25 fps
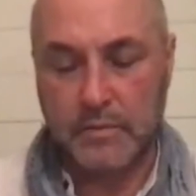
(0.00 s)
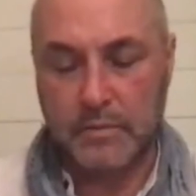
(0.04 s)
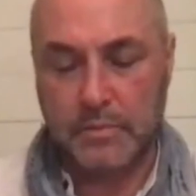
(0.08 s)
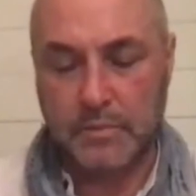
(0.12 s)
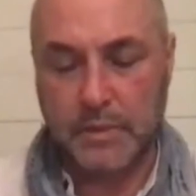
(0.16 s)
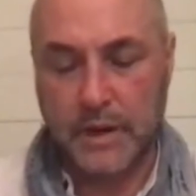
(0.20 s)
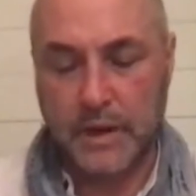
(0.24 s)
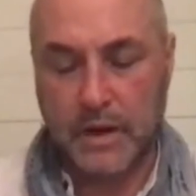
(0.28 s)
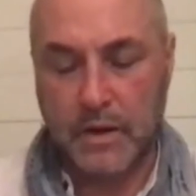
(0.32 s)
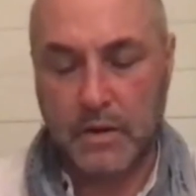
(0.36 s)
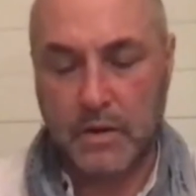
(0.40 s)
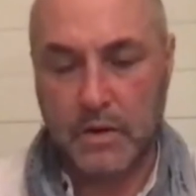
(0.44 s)

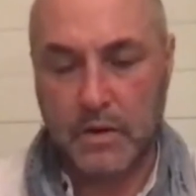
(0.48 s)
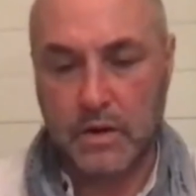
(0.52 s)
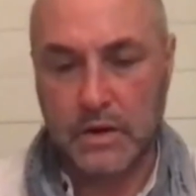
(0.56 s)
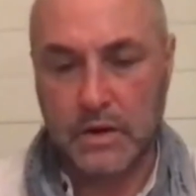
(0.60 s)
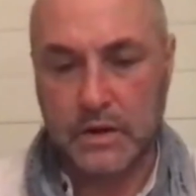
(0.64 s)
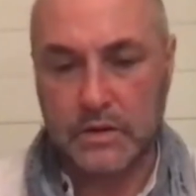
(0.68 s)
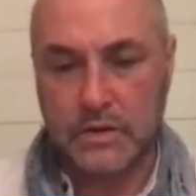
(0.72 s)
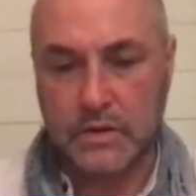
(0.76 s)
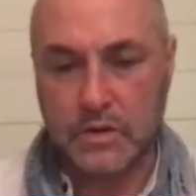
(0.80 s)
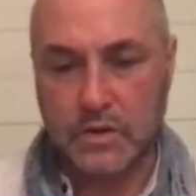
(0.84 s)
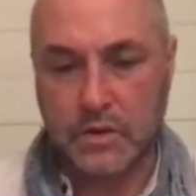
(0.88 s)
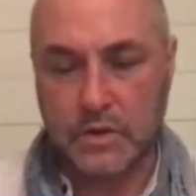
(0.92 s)
power
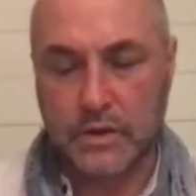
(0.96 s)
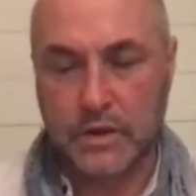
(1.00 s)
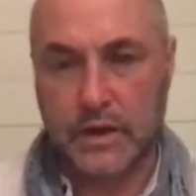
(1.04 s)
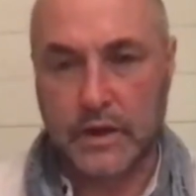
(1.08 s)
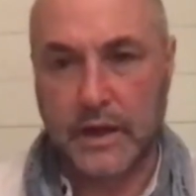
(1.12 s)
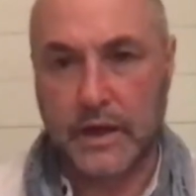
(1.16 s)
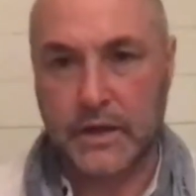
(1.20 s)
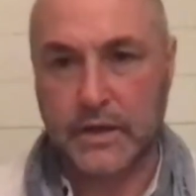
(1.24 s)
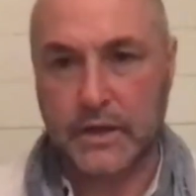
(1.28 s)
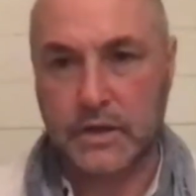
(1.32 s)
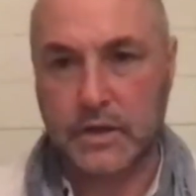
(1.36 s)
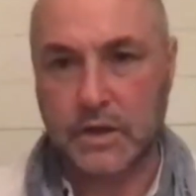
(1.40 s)
is going
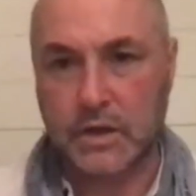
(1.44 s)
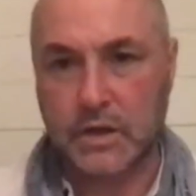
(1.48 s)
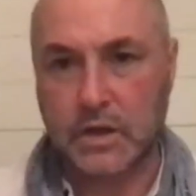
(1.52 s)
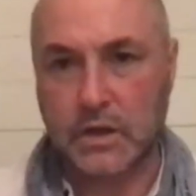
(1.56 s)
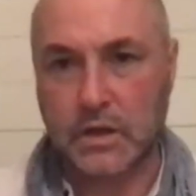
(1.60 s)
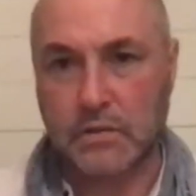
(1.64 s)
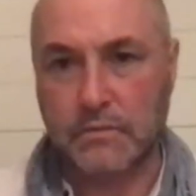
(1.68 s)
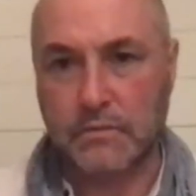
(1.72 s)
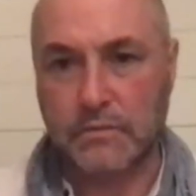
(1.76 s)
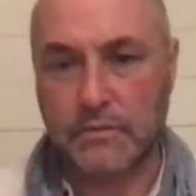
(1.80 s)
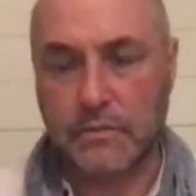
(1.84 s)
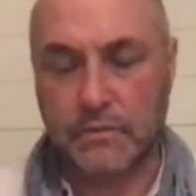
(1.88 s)
to actually
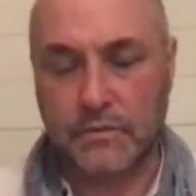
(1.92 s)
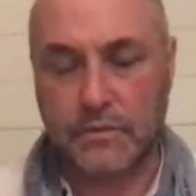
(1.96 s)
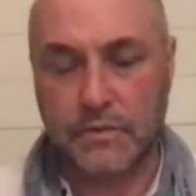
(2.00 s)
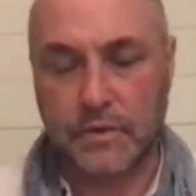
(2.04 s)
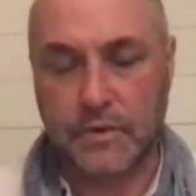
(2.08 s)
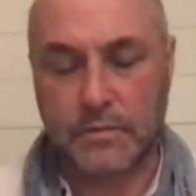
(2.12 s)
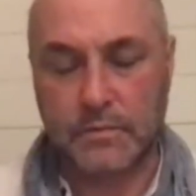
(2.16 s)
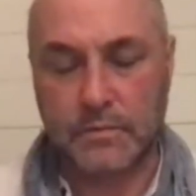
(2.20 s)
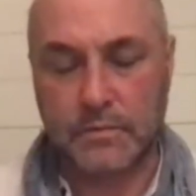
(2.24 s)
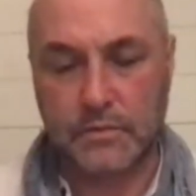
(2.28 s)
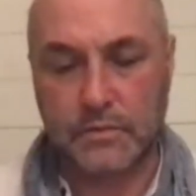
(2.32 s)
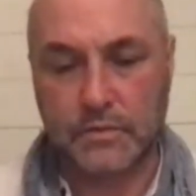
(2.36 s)
come
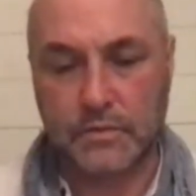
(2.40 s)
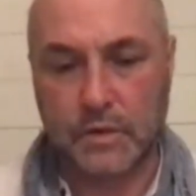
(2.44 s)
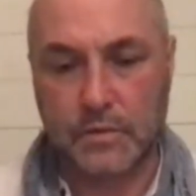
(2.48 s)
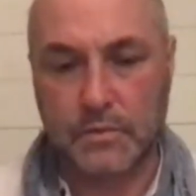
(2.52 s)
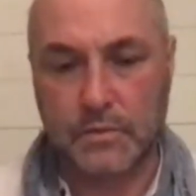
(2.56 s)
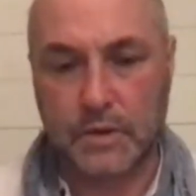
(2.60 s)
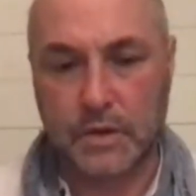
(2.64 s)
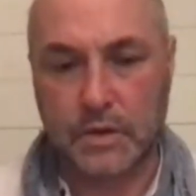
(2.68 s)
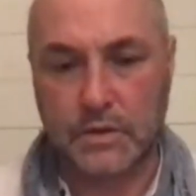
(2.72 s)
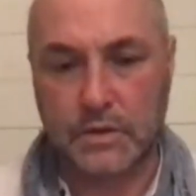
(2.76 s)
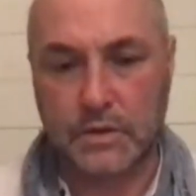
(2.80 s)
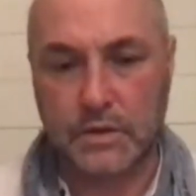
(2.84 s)
from
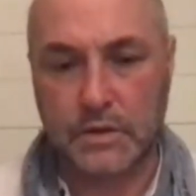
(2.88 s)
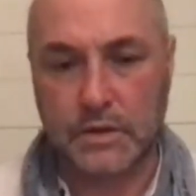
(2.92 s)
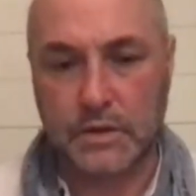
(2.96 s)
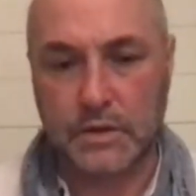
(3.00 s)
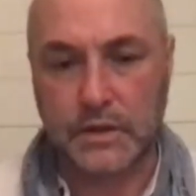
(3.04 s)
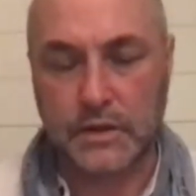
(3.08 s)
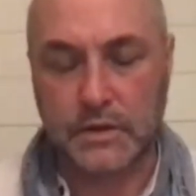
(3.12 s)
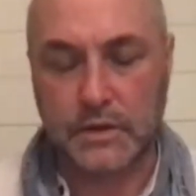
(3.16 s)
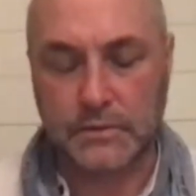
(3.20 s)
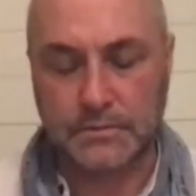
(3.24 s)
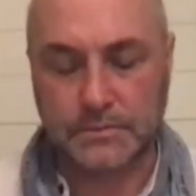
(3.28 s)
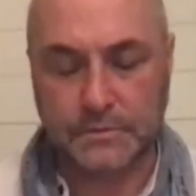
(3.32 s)

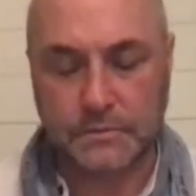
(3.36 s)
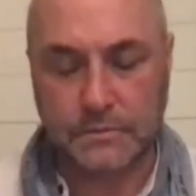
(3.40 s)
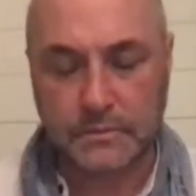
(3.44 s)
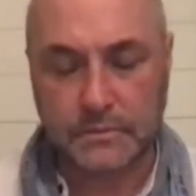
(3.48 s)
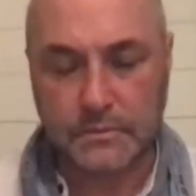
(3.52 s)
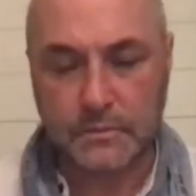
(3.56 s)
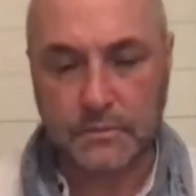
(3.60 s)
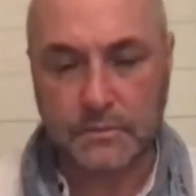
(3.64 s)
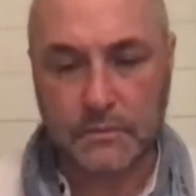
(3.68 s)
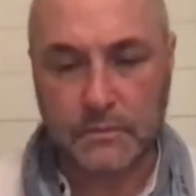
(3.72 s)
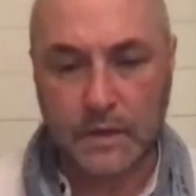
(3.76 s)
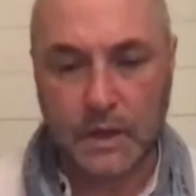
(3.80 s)
underneath.
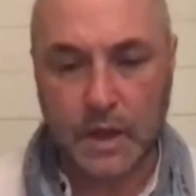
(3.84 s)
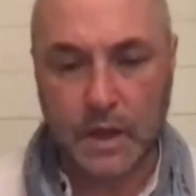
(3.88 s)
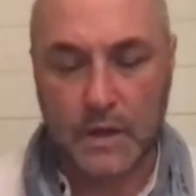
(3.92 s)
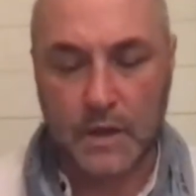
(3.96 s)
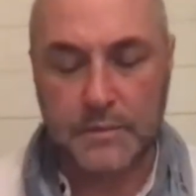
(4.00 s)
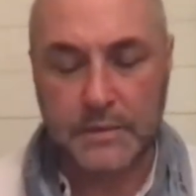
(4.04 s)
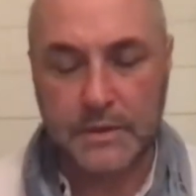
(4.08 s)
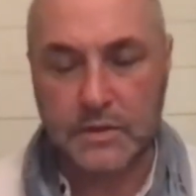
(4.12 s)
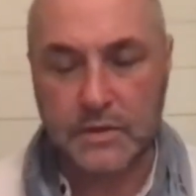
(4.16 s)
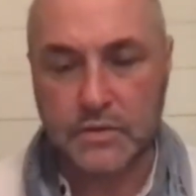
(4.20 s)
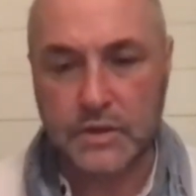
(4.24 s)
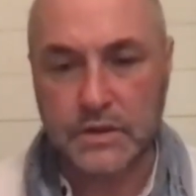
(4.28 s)

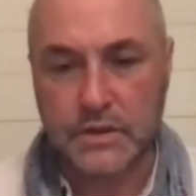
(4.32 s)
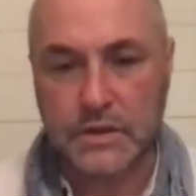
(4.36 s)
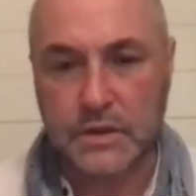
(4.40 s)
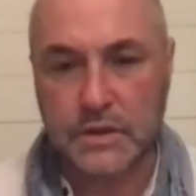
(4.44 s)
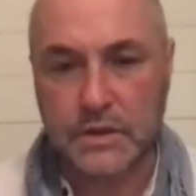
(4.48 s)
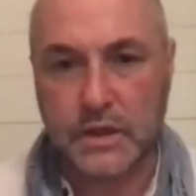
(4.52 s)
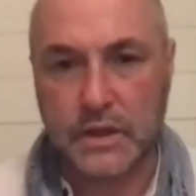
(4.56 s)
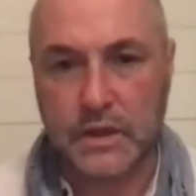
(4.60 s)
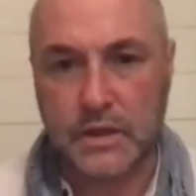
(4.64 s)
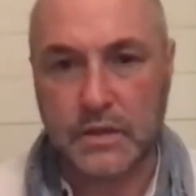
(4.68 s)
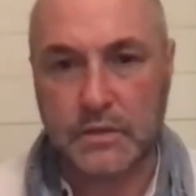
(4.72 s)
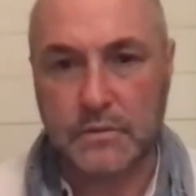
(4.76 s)
I'm interested
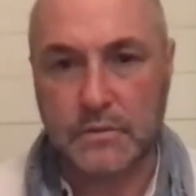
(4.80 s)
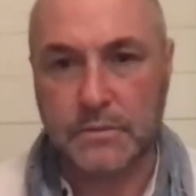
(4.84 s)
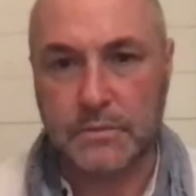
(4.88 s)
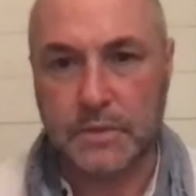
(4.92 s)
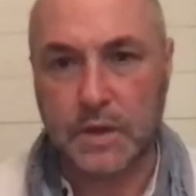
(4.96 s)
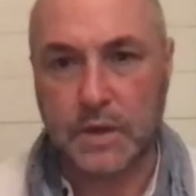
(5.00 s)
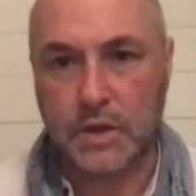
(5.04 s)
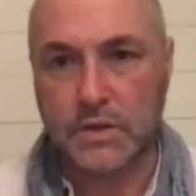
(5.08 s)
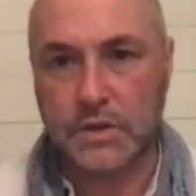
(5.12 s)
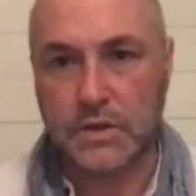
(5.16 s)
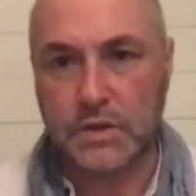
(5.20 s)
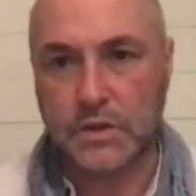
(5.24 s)
in
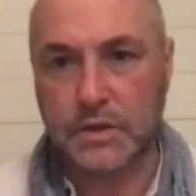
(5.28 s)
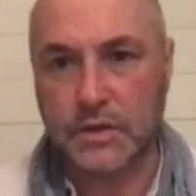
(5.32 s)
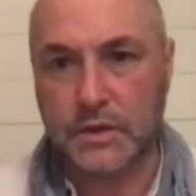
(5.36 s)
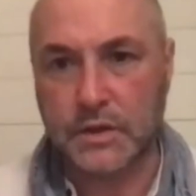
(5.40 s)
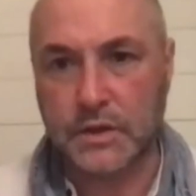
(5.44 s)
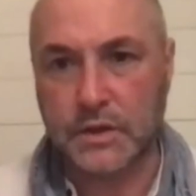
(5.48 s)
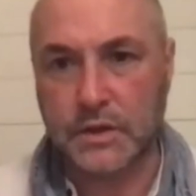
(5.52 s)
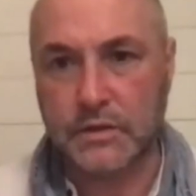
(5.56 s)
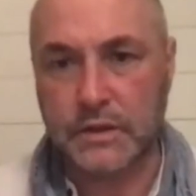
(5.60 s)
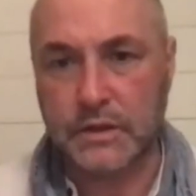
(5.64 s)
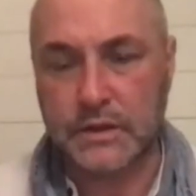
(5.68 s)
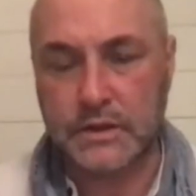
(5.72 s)
emergent
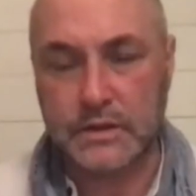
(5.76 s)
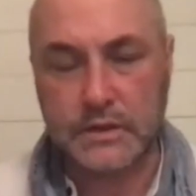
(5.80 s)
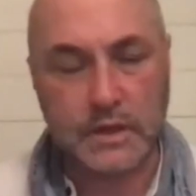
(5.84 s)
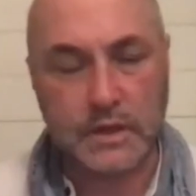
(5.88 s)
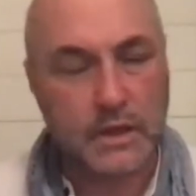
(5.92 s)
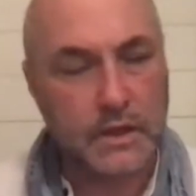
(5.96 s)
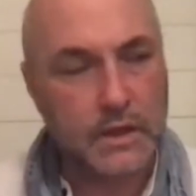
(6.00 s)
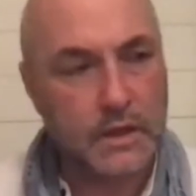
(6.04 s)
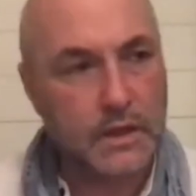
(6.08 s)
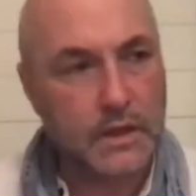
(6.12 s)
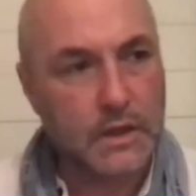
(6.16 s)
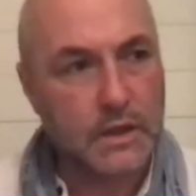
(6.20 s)
theories,
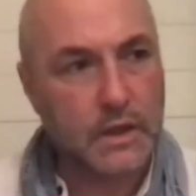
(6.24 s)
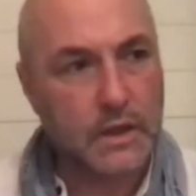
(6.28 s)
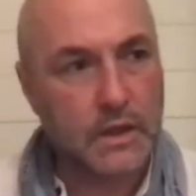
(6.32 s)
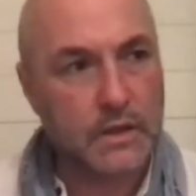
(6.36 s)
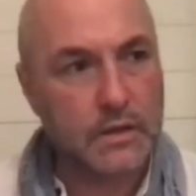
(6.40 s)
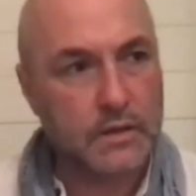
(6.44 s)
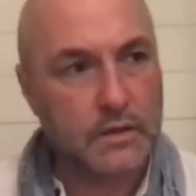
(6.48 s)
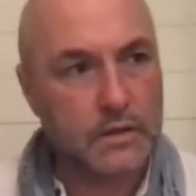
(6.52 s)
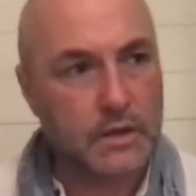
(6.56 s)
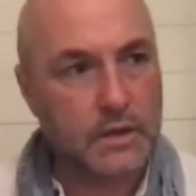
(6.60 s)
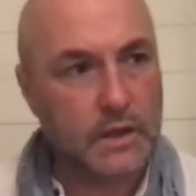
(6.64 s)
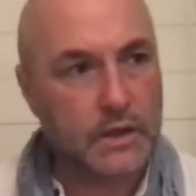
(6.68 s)
like
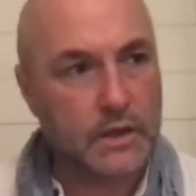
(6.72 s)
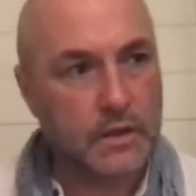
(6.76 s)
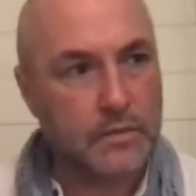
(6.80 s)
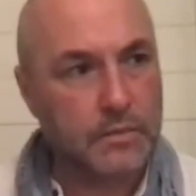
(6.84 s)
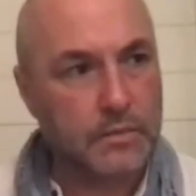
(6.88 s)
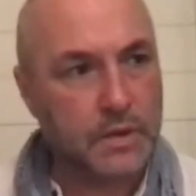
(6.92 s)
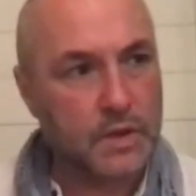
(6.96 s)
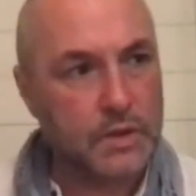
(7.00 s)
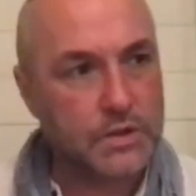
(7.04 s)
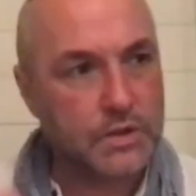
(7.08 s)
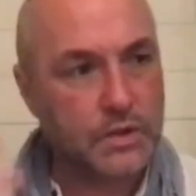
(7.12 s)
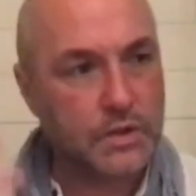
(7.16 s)

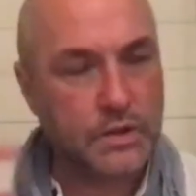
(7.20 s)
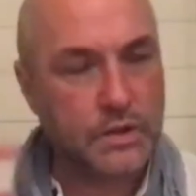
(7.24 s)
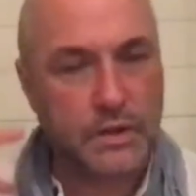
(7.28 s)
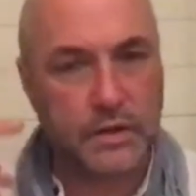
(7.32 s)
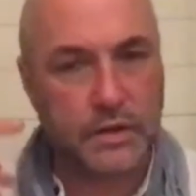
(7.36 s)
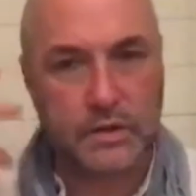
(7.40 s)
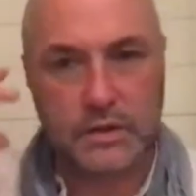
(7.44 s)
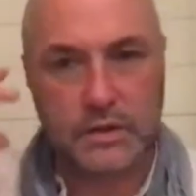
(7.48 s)
emergent